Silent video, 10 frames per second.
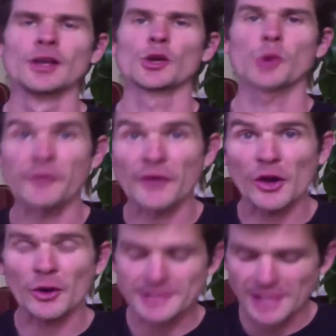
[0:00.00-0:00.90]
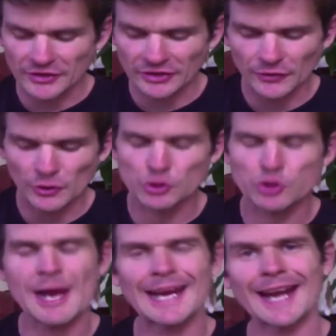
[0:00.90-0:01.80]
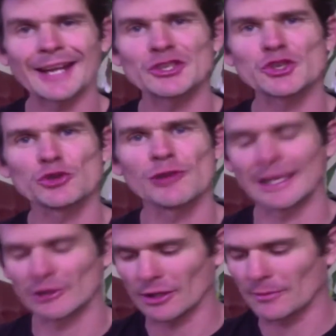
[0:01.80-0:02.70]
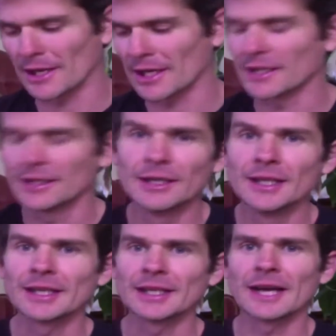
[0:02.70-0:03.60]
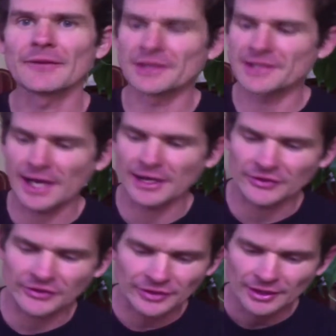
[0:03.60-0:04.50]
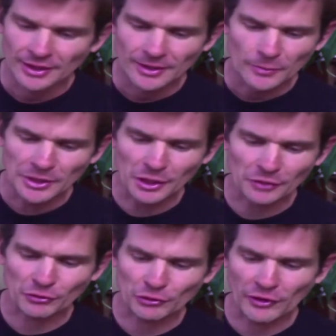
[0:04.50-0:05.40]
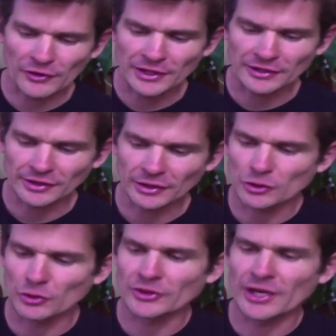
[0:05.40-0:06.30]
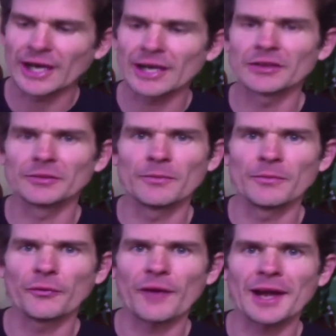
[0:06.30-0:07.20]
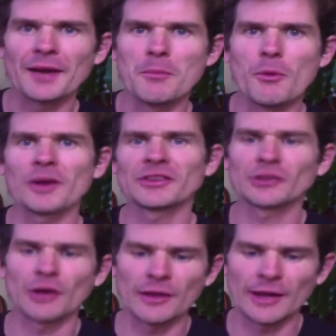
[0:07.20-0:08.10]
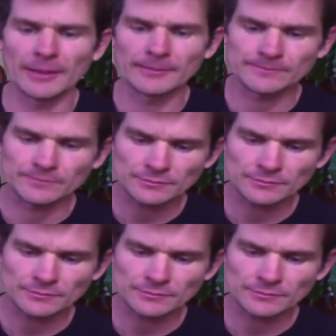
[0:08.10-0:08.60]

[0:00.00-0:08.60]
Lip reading: quick video on dates. If you're a crack addict, sugar addict like me, you love your dates. We go through a lot of these. A good date is fat and moist like that.